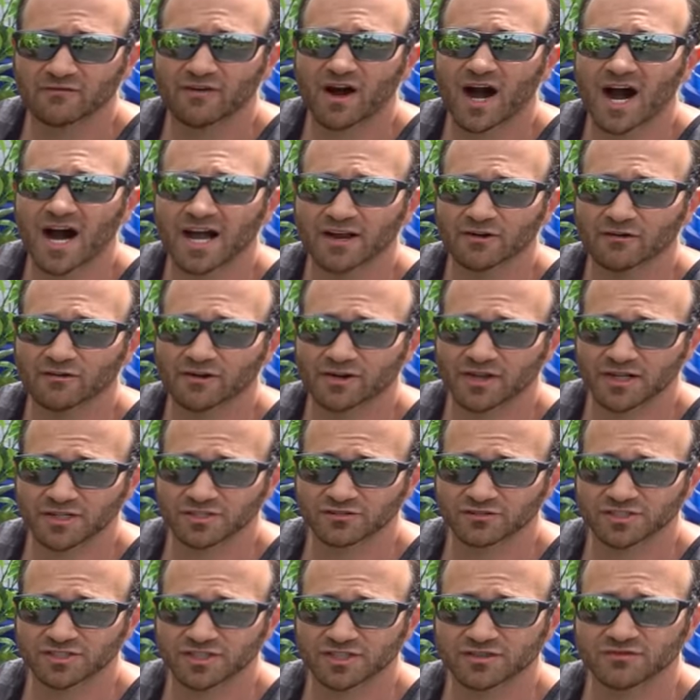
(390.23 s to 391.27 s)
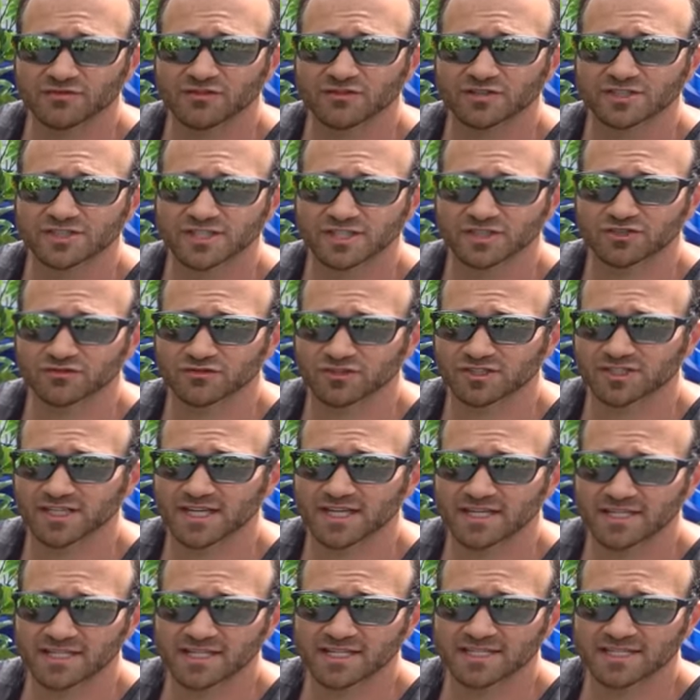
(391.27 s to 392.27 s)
higher nitrogen for citrus in